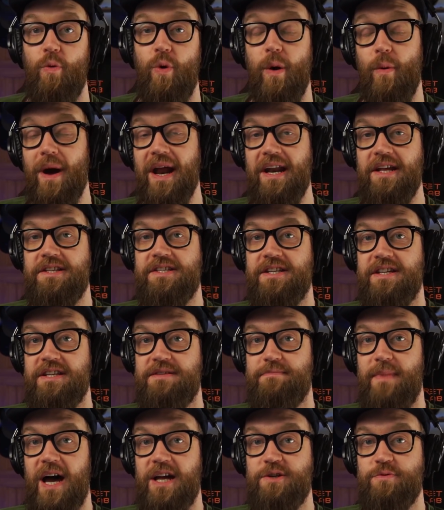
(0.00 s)
We went into this
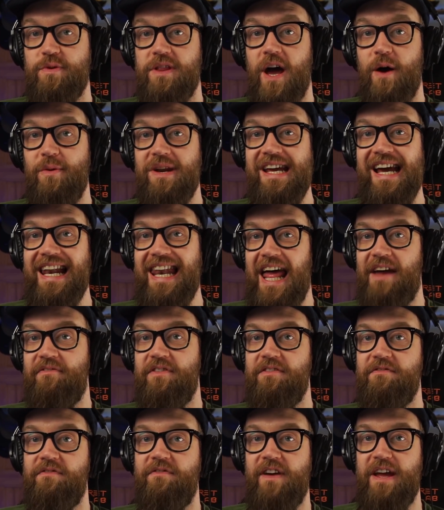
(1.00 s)
match with only
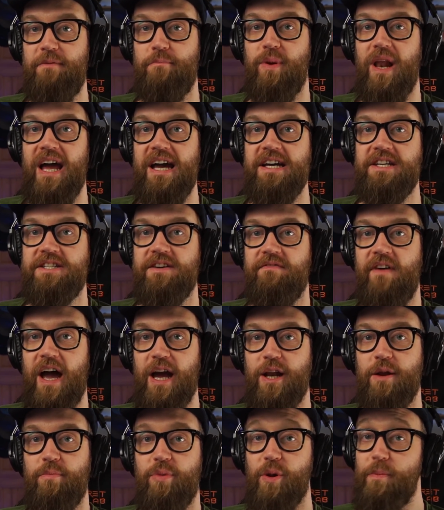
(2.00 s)
11 fit players
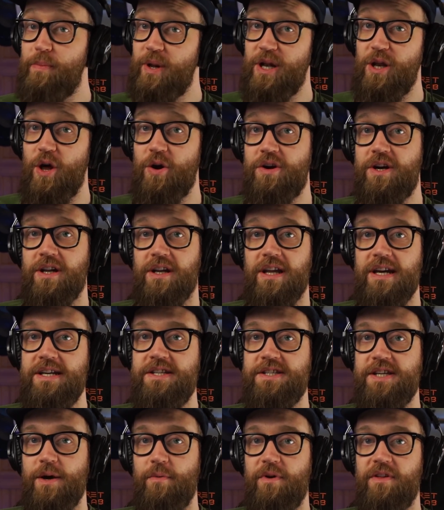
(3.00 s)
available, but luckily
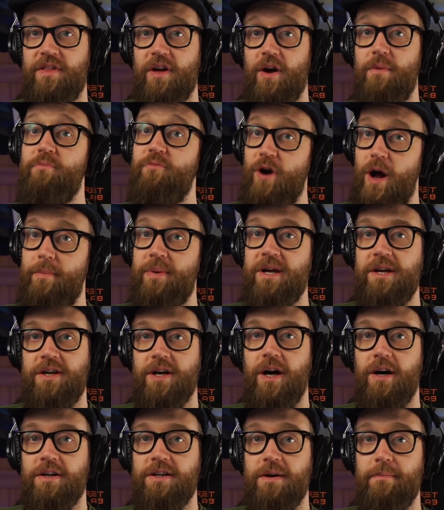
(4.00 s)
two of them, Robin
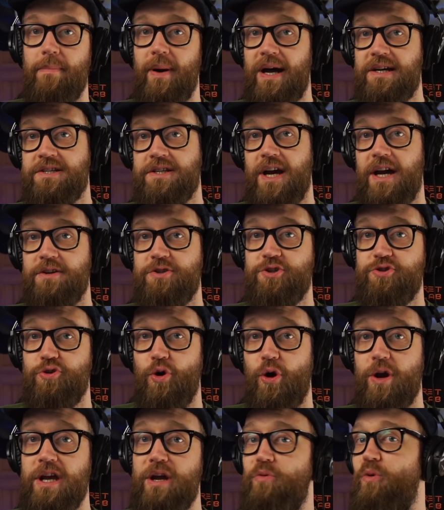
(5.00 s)
Koch and Pascal
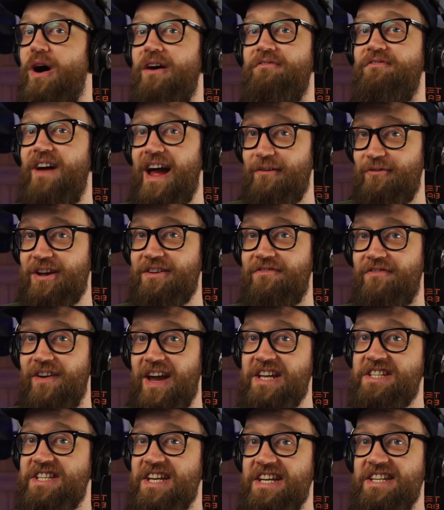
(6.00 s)
Struijk, were very
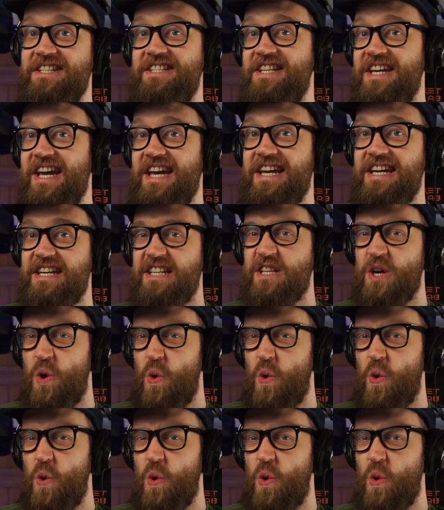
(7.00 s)
fit indeed.